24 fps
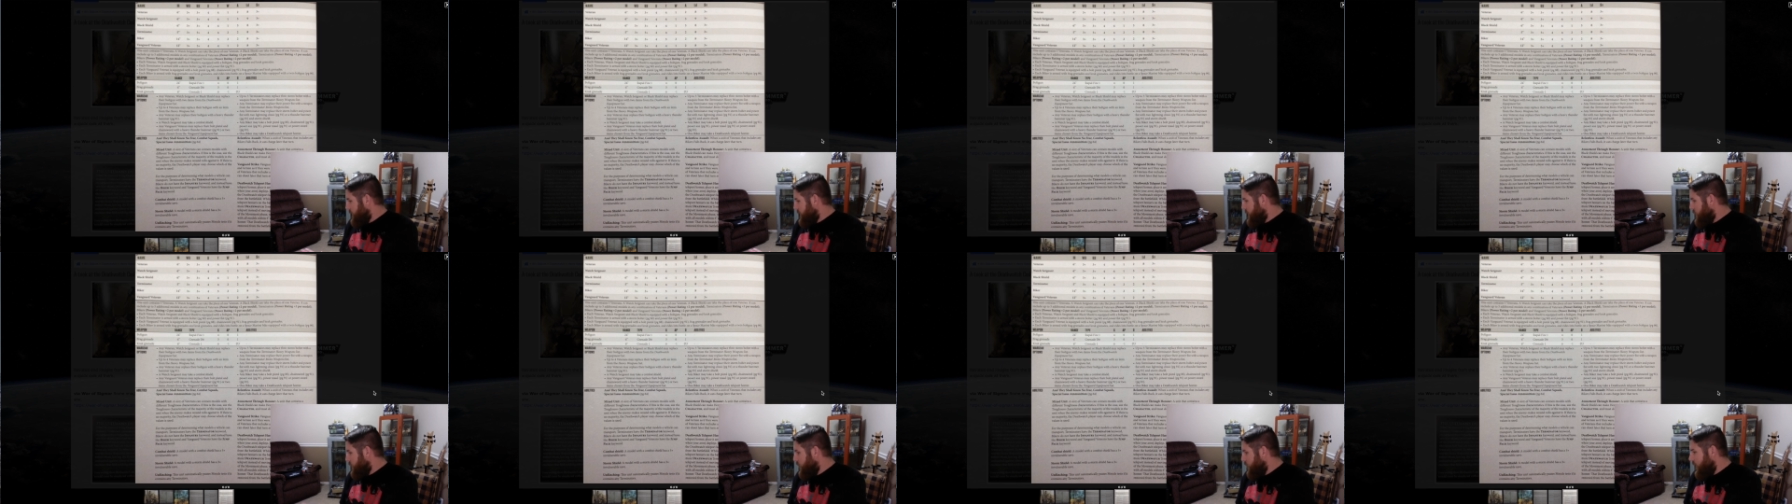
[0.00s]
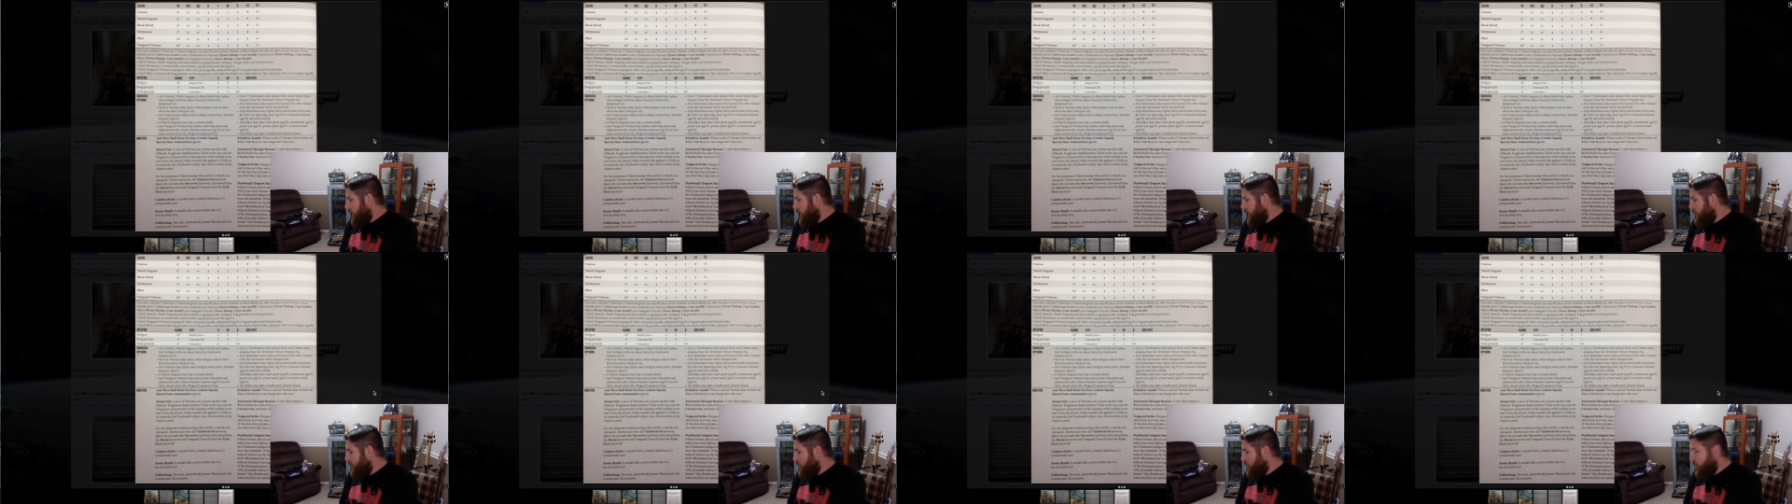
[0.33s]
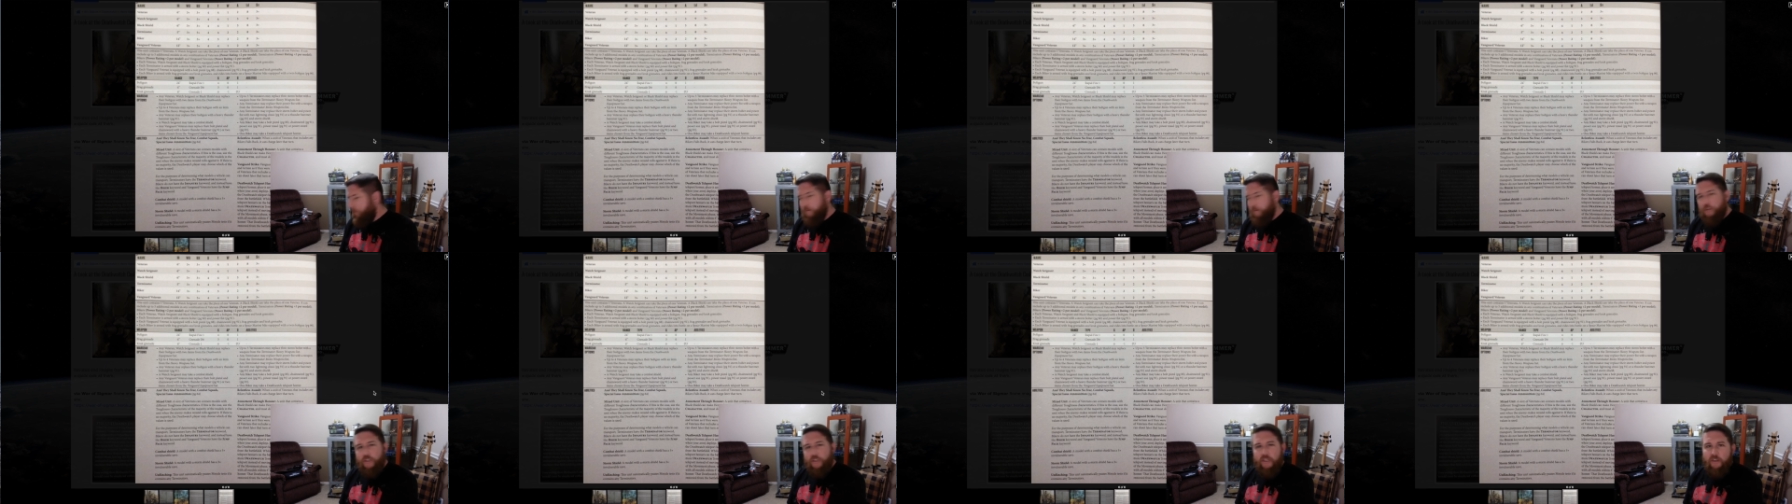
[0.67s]
War, uh,
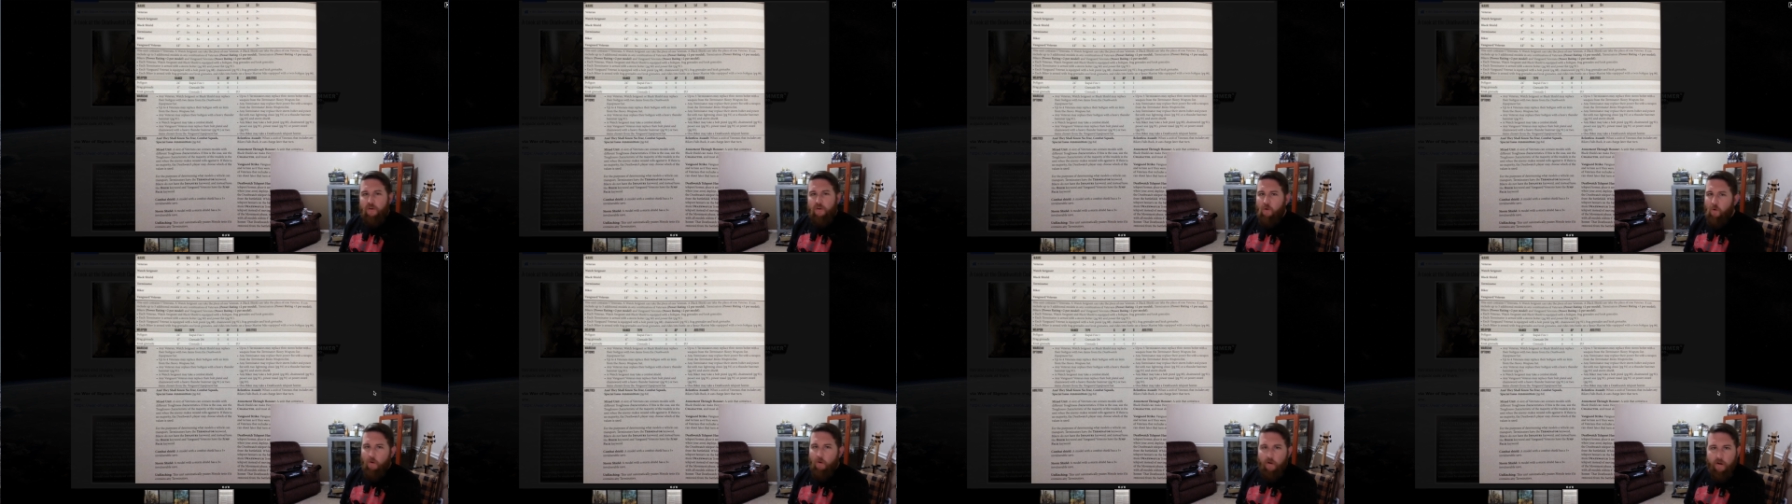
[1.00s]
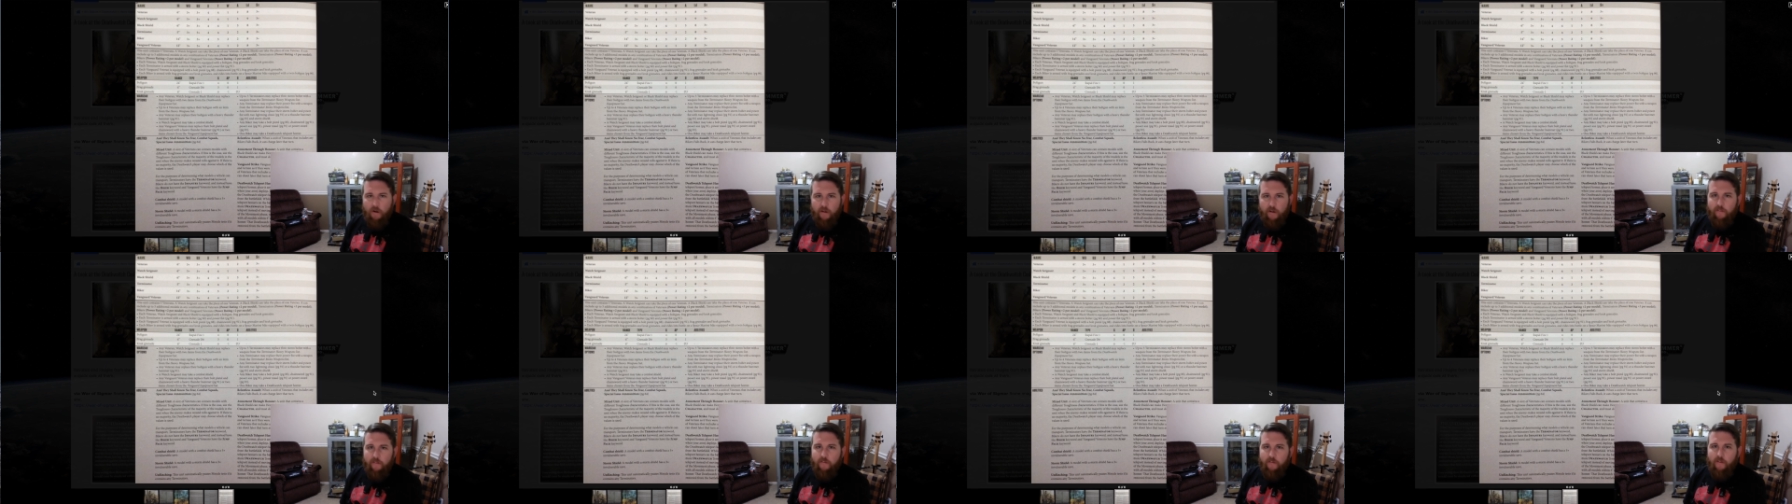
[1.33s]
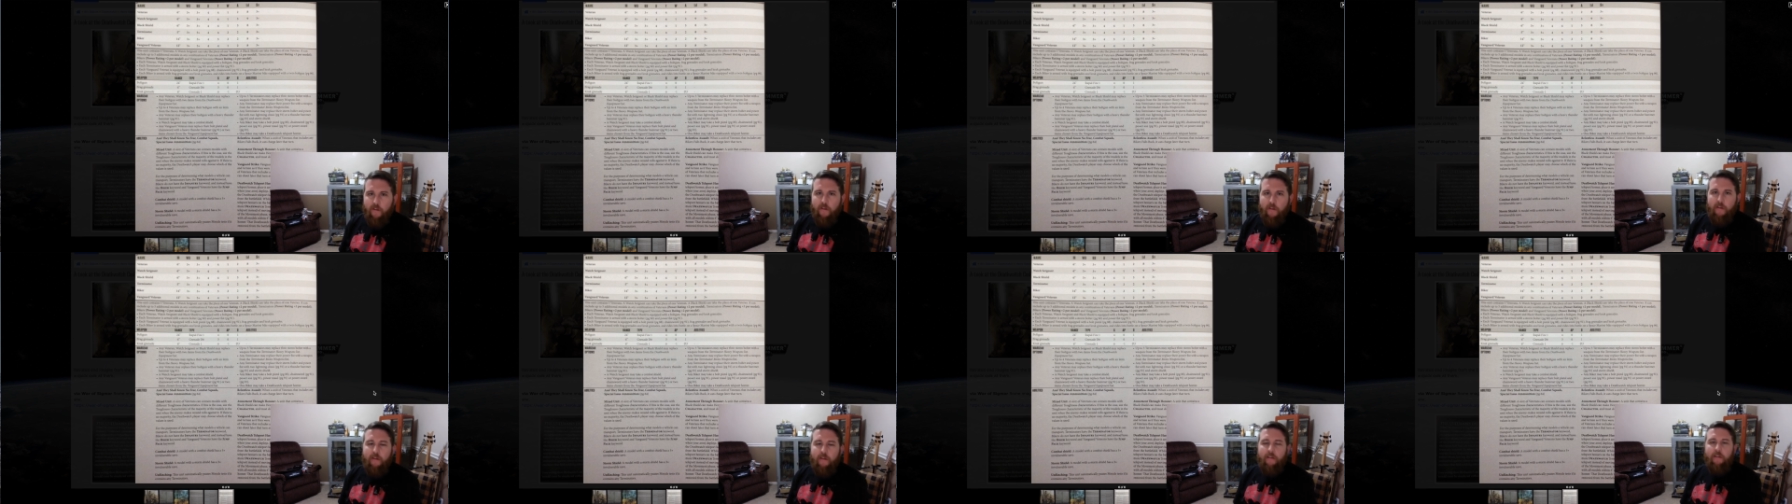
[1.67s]
War Machine Hordes,
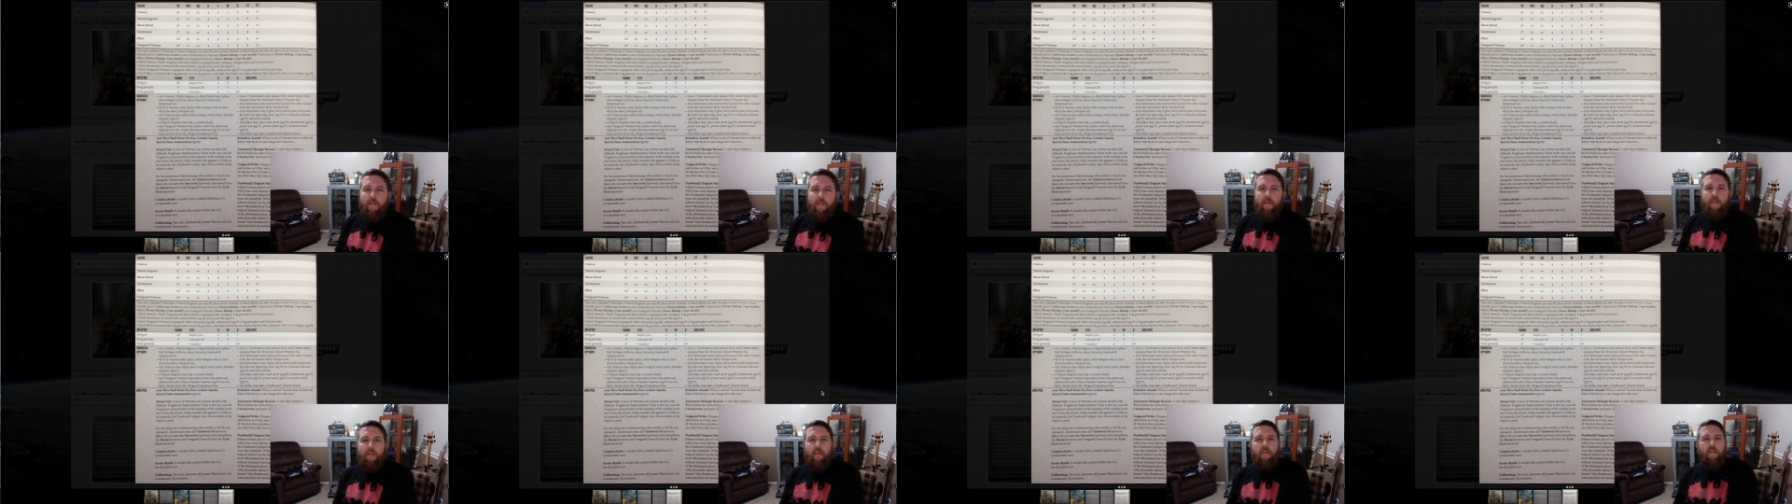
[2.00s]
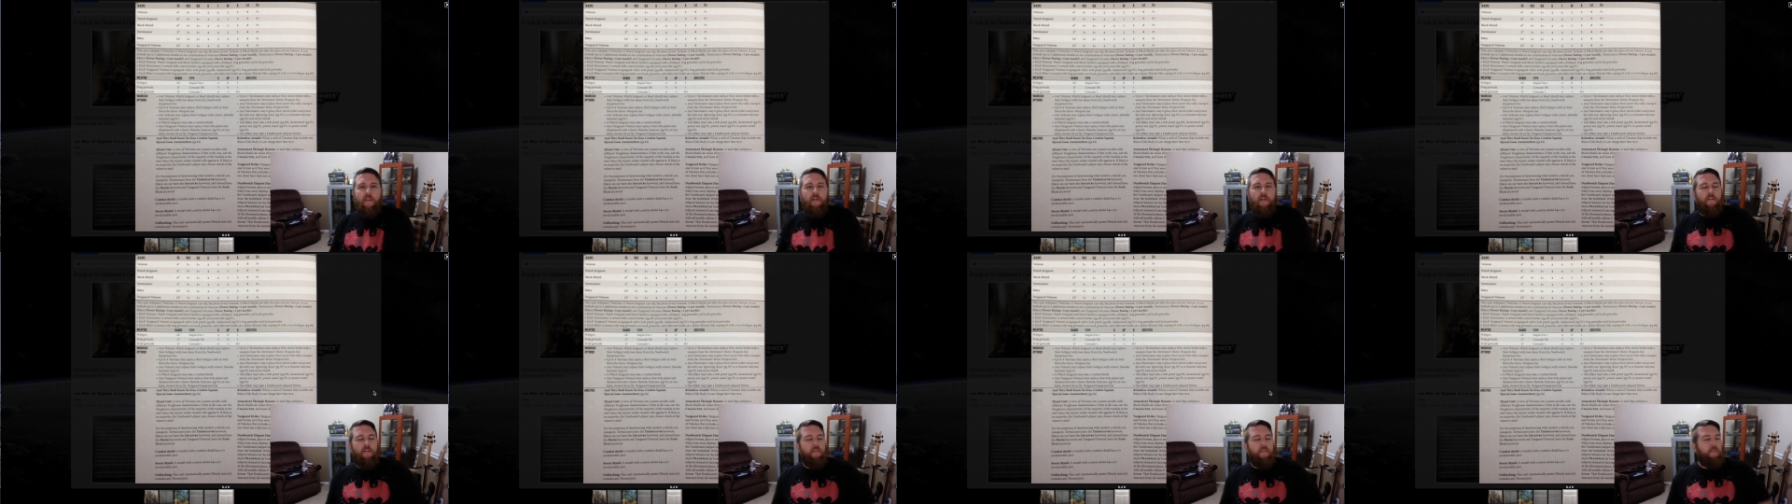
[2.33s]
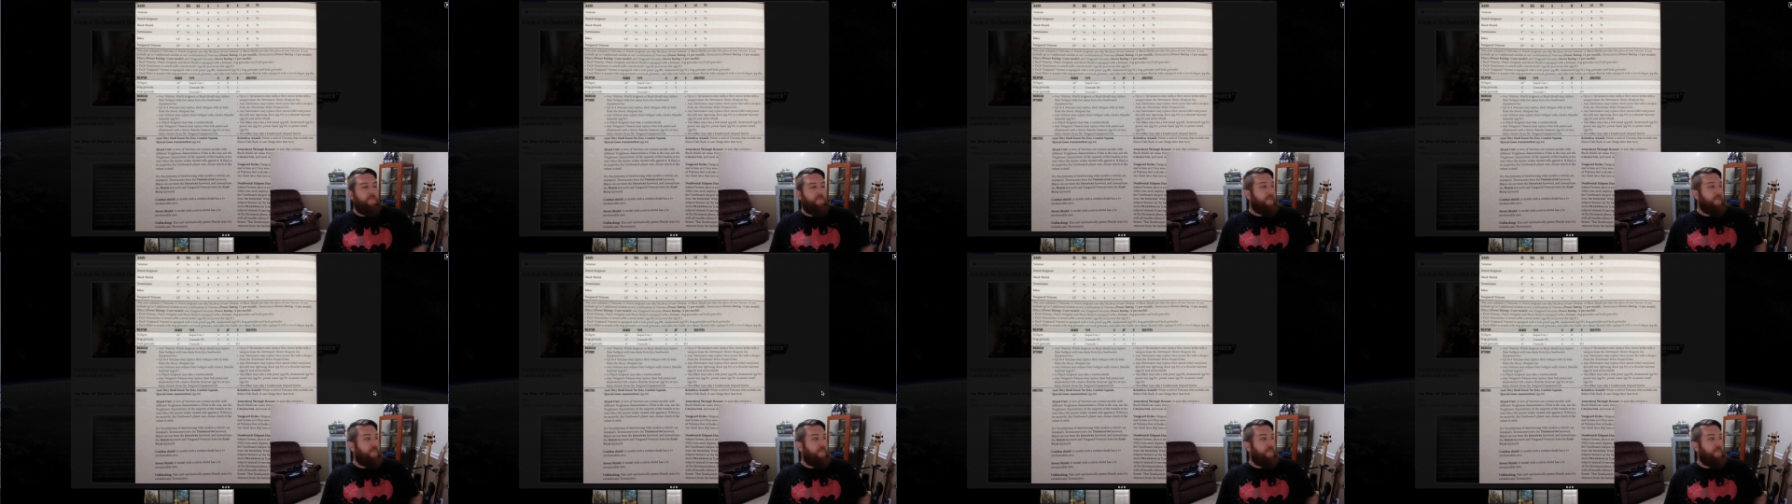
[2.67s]
you know,